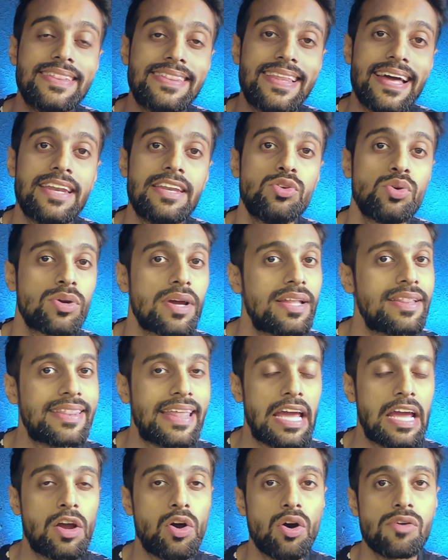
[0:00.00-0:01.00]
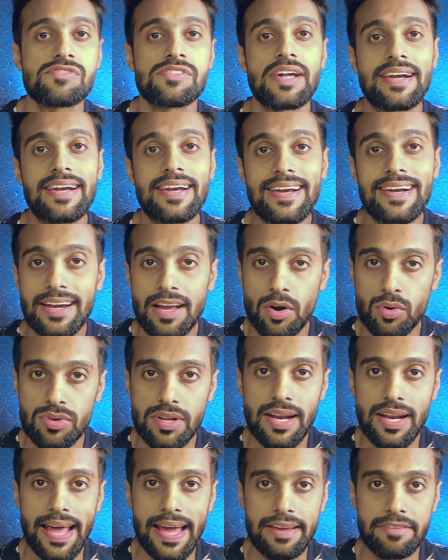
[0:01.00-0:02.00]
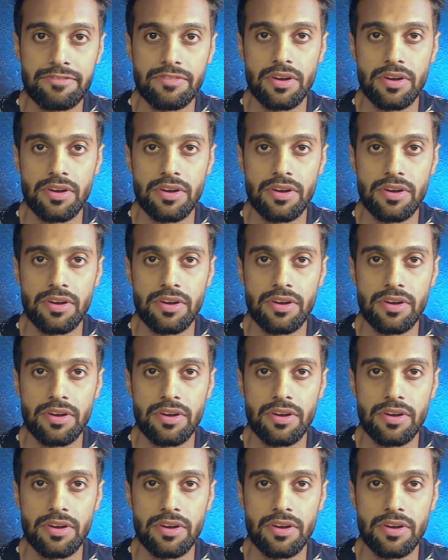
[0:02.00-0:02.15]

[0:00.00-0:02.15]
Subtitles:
then you can think of settling down in life.